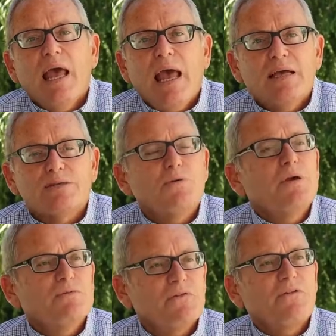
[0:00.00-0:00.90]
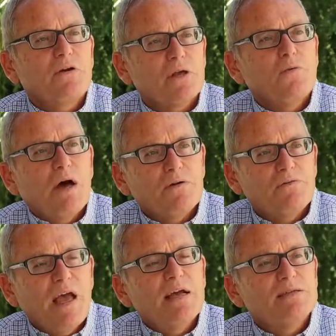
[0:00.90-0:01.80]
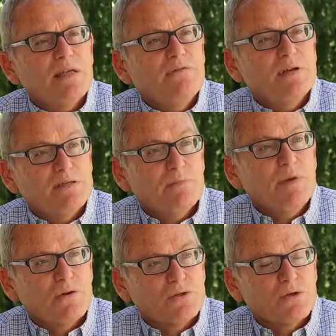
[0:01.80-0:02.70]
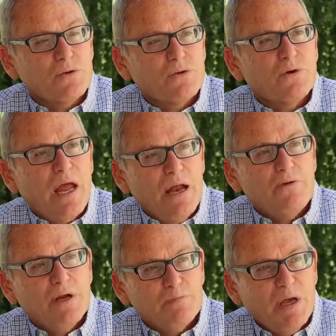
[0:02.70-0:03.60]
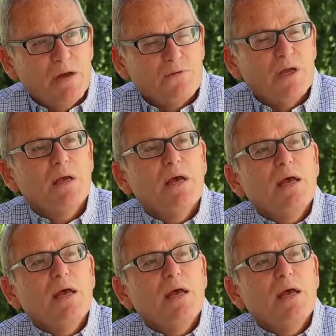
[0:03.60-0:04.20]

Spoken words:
And so he was fairly well advanced even as a middle schooler entering Pingree,